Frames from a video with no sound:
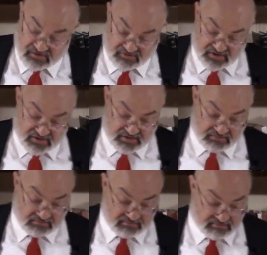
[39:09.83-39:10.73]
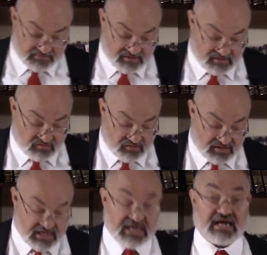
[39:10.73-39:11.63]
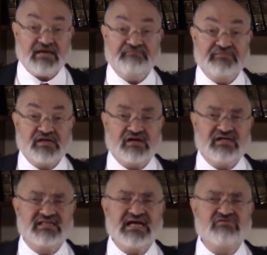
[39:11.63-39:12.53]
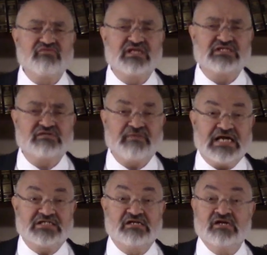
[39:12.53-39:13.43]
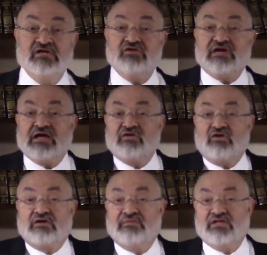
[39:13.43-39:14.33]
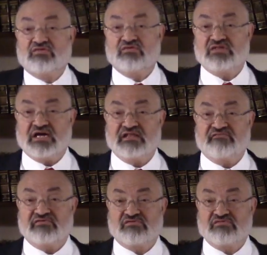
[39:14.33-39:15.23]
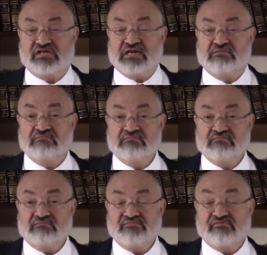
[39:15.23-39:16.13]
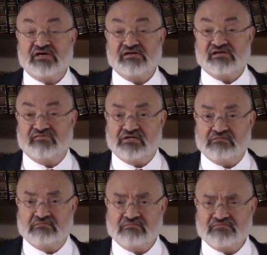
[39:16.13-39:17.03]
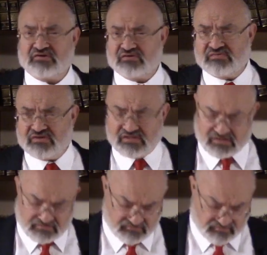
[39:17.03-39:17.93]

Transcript: of communities, with an intense religious passion. Look how they all committed suicide in the First Crusade, rather than convert. Whole communities.